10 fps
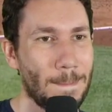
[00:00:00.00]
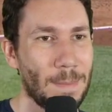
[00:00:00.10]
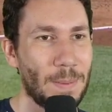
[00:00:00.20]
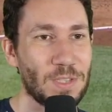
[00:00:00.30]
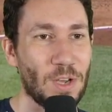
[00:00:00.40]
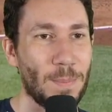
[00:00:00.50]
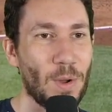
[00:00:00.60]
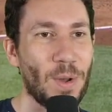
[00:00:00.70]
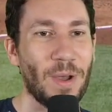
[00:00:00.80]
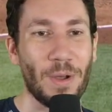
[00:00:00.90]
I mean, sorry,
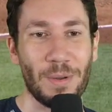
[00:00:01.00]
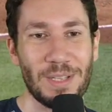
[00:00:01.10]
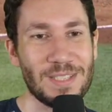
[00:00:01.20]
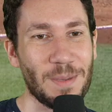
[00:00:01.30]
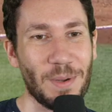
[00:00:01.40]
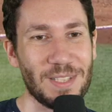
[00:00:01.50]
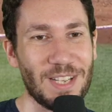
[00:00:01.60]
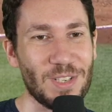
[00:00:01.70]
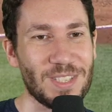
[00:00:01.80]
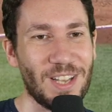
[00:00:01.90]
Marrero. It's not Marte. I
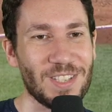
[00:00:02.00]
just saw,